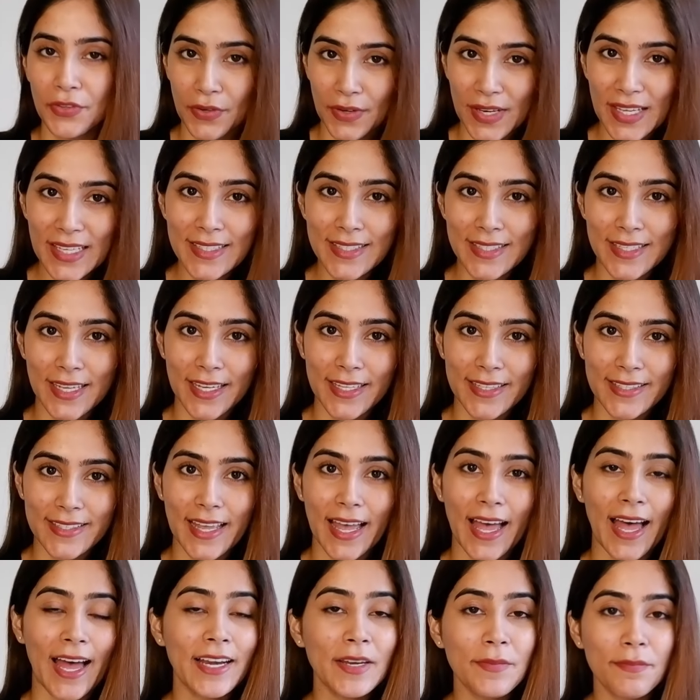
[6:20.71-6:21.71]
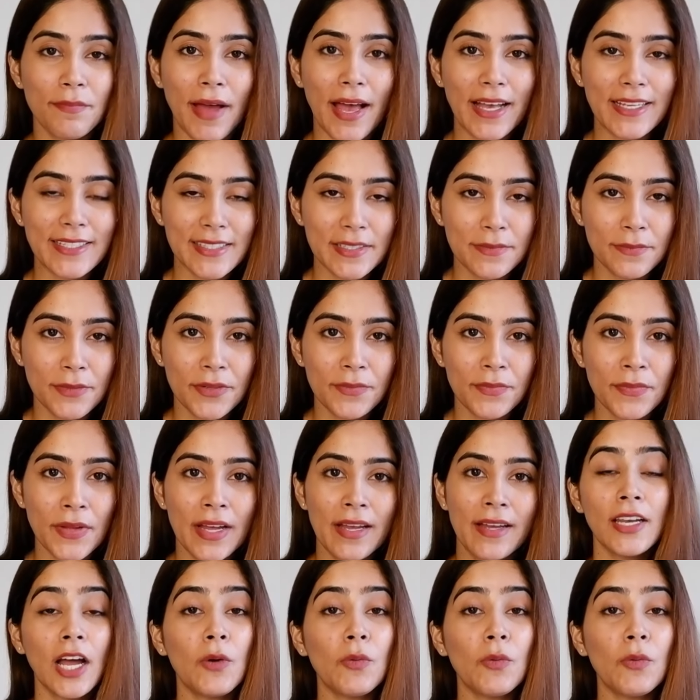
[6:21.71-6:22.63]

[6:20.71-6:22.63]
3 states at maximum.